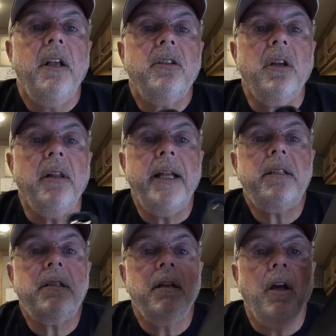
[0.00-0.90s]
So
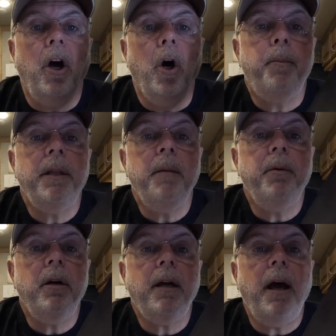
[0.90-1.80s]
let's open the
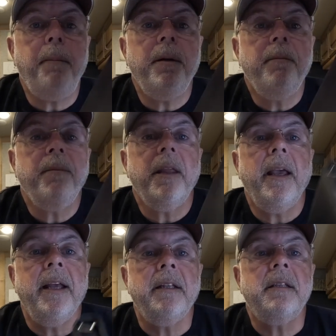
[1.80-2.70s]
book up
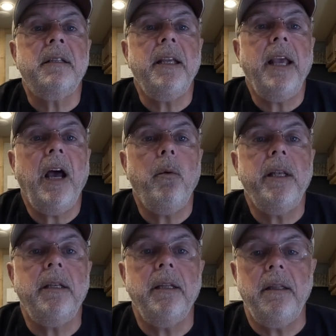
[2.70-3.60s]
and see how we
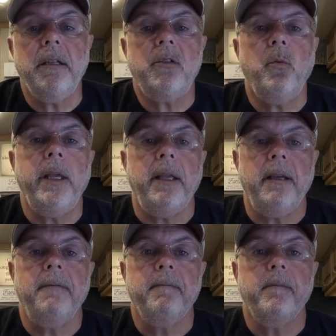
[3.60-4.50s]
did this week.